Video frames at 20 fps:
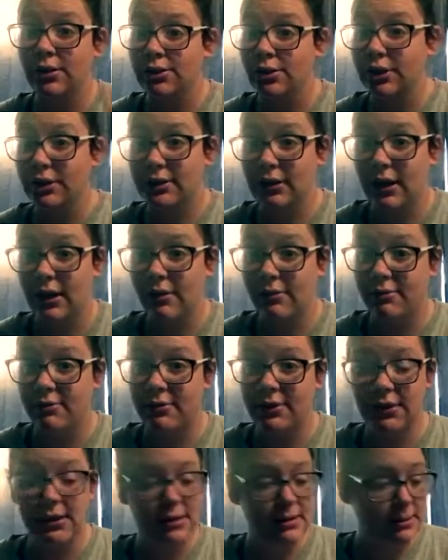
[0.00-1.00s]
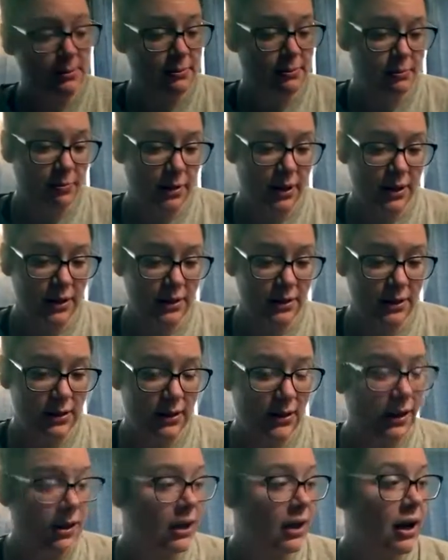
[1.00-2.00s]
just left but
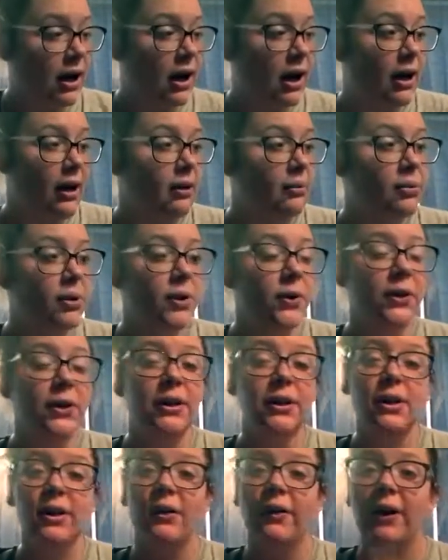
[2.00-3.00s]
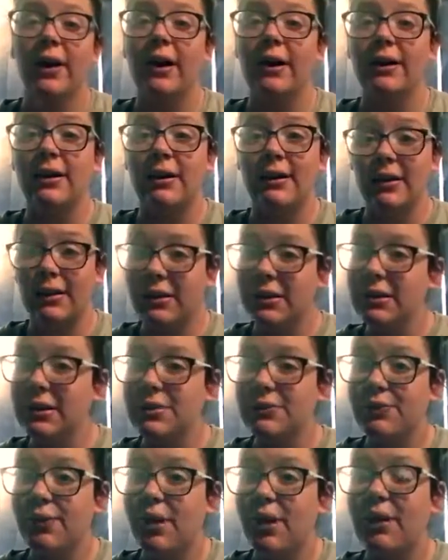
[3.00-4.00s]
I am going to go ahead and end
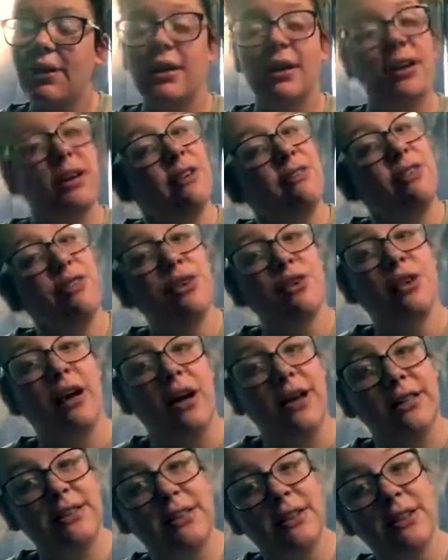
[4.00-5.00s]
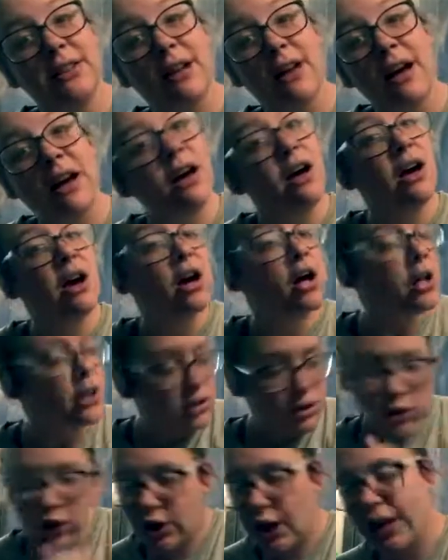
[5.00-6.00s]
this vlog if you liked it
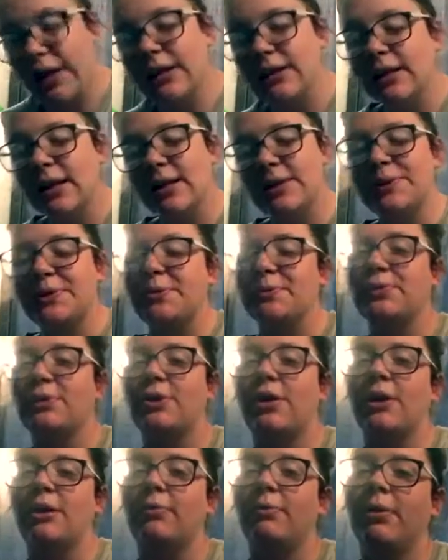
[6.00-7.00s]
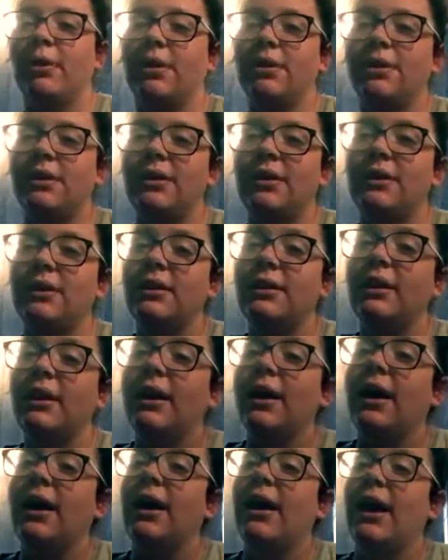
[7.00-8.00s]
like that subscribe button
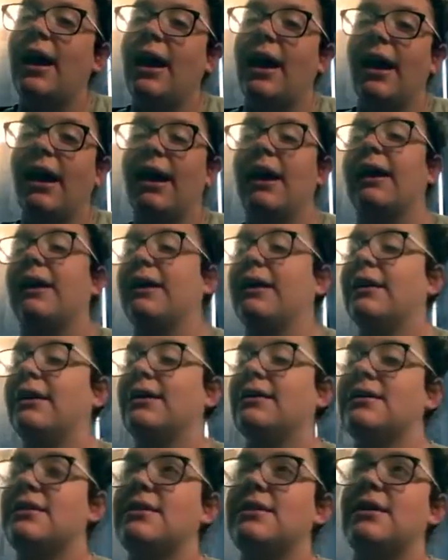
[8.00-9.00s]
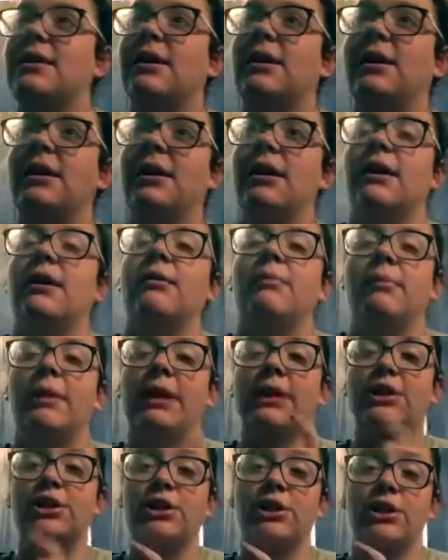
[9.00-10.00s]
and
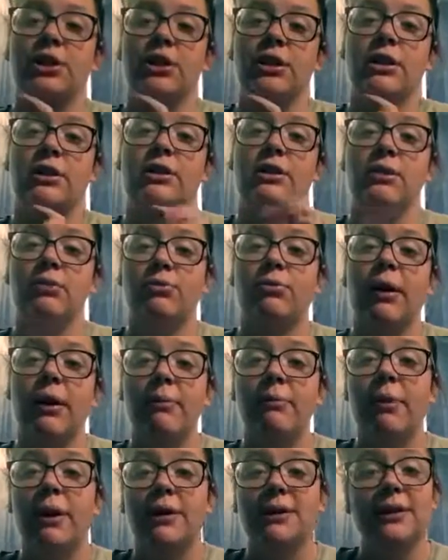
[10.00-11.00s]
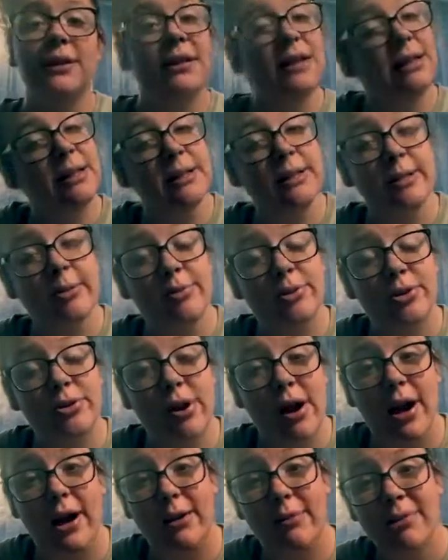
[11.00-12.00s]
make sure the red button is
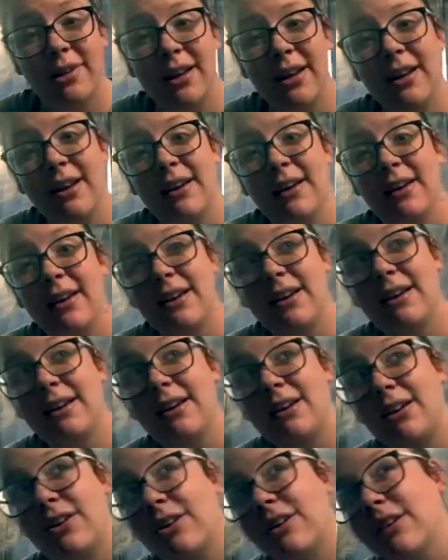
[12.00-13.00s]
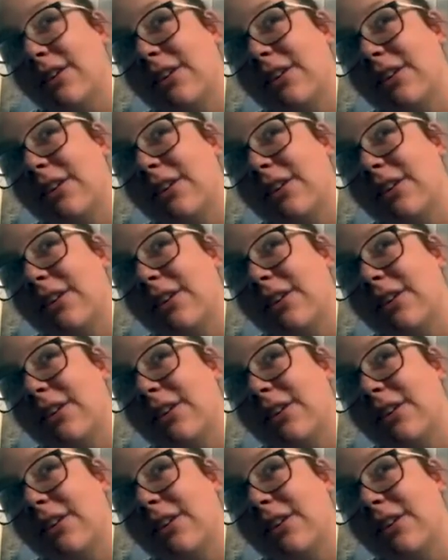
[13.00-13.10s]
subscribed or